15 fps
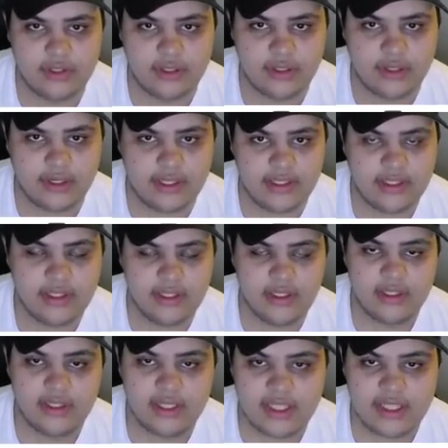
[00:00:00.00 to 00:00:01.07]
All right?
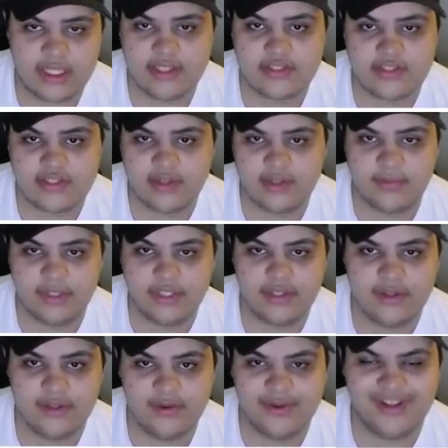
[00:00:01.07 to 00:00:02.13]
He is somebody
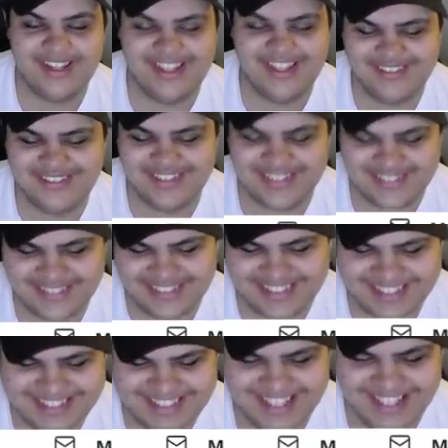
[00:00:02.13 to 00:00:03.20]
who he works for
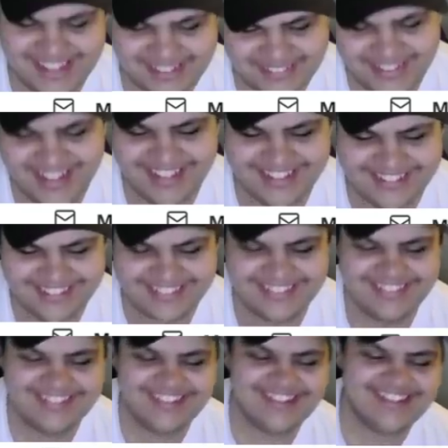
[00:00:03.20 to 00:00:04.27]
the Daily Wire.
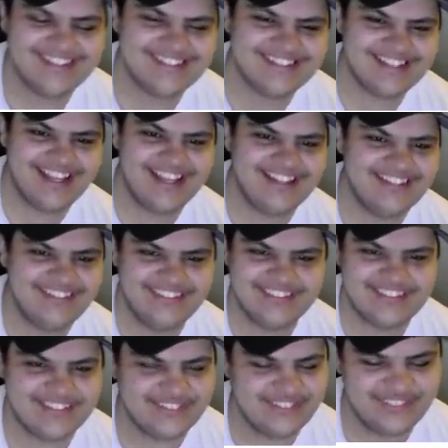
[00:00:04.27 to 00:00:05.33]
His head
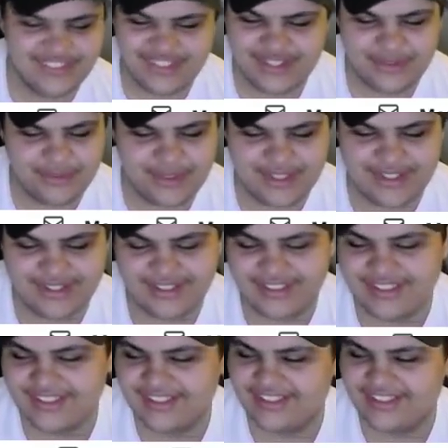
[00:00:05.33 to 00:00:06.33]
looks really weird.